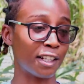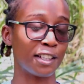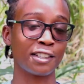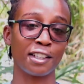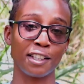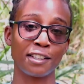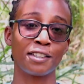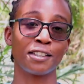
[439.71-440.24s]
this
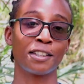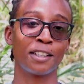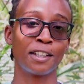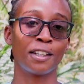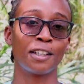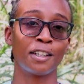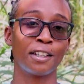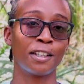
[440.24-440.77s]
is
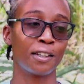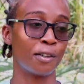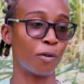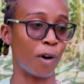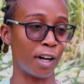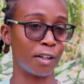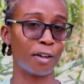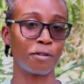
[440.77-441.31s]

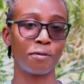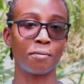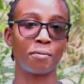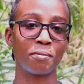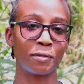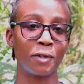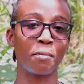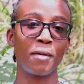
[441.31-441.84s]
one of
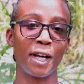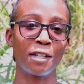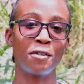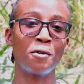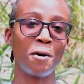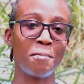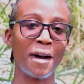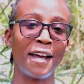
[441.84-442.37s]
the many
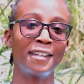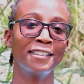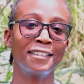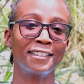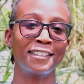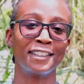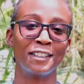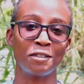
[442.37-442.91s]
women,
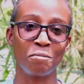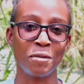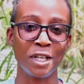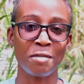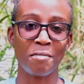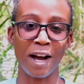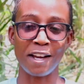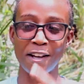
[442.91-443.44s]

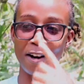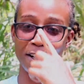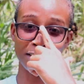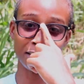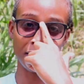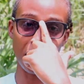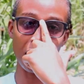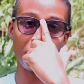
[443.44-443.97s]
me, my
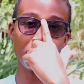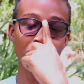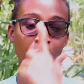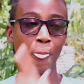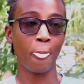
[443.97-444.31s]
young self.